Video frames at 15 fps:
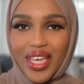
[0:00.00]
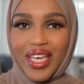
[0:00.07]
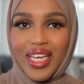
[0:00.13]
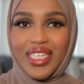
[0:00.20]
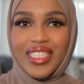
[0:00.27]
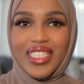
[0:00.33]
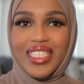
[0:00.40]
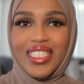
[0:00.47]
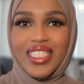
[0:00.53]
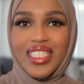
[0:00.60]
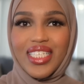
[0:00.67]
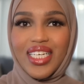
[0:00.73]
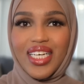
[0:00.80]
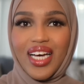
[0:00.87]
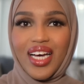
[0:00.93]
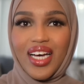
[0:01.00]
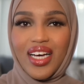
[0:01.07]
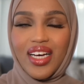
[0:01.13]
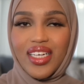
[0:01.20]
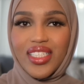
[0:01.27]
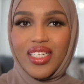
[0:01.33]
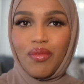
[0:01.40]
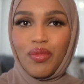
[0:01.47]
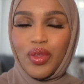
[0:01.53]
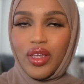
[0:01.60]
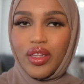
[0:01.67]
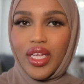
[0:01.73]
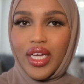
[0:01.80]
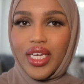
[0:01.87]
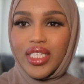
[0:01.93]
It's uh,
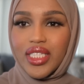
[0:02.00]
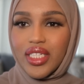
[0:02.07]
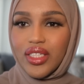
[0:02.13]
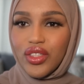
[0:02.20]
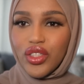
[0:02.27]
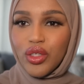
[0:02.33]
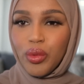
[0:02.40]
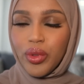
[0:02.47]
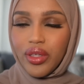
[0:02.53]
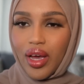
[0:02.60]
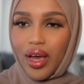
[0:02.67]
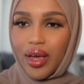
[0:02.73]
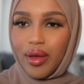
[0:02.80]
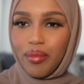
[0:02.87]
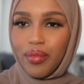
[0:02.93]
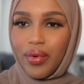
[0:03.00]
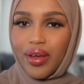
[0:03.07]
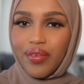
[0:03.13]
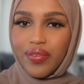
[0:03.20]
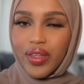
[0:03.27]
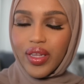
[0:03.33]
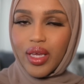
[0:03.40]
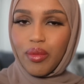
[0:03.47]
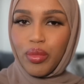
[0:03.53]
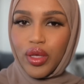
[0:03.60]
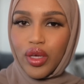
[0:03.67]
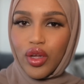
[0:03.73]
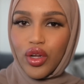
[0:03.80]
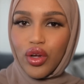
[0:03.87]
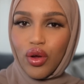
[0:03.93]
something that gets easier with time. I feel like
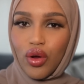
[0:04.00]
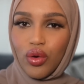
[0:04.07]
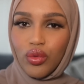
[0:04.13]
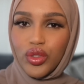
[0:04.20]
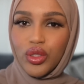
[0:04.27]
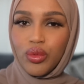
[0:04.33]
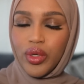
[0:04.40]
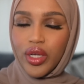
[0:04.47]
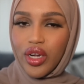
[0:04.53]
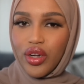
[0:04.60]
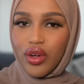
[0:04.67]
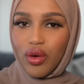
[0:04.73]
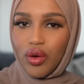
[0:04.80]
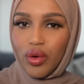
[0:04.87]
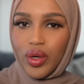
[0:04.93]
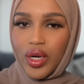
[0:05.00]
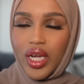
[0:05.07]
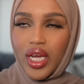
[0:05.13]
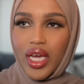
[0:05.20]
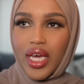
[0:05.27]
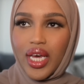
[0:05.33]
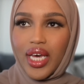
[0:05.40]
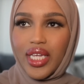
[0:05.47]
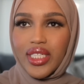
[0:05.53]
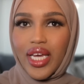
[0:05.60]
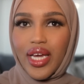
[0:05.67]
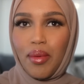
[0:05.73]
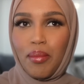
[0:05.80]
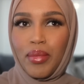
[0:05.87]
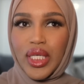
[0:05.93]
being on your own, doing it on your own, it's
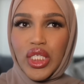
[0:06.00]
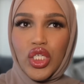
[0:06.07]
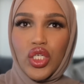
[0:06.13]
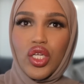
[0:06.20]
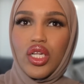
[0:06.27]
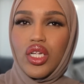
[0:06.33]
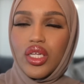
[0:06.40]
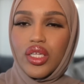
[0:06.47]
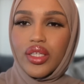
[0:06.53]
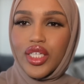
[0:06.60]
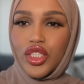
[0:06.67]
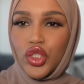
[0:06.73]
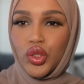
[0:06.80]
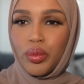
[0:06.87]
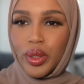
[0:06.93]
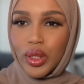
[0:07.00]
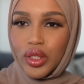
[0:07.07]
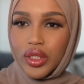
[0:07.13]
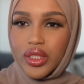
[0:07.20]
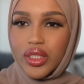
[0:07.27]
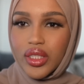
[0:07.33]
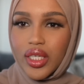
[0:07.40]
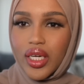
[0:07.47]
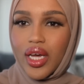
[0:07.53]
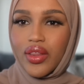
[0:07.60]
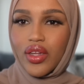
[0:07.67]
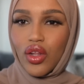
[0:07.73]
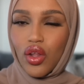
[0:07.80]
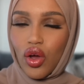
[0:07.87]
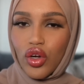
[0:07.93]
like a muscle that you build, and
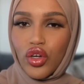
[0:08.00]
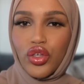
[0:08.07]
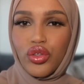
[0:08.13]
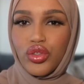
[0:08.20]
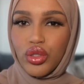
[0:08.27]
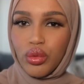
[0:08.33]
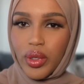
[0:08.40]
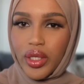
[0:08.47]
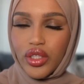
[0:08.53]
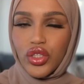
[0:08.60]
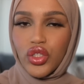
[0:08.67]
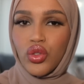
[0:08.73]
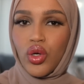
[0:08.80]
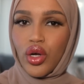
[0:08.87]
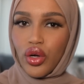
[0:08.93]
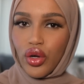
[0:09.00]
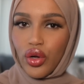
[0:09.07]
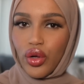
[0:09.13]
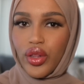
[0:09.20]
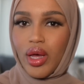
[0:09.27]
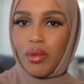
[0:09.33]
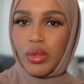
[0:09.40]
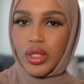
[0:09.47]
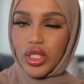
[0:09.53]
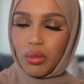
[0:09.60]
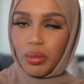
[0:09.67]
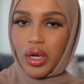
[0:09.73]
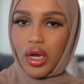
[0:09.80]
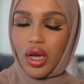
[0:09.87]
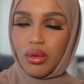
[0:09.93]
the longer you do it, the stronger that muscle
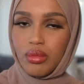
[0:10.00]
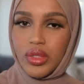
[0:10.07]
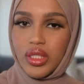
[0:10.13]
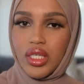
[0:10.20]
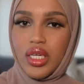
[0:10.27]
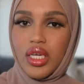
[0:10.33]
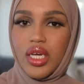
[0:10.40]
becomes.